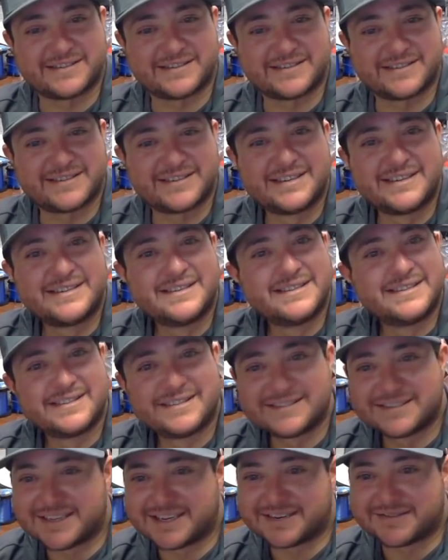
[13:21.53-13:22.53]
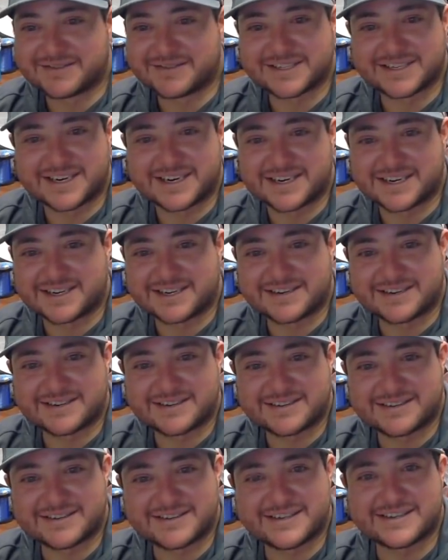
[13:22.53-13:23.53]
And they were saying,
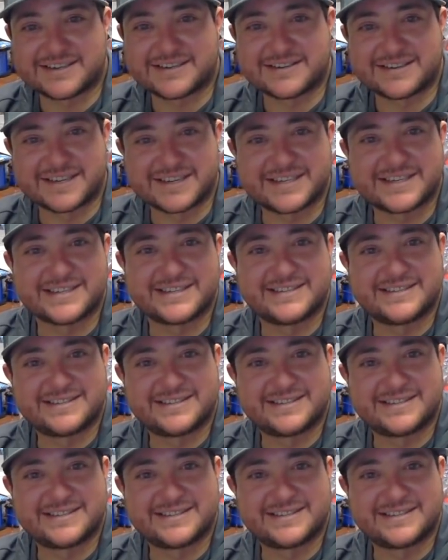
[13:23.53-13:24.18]
you know, they've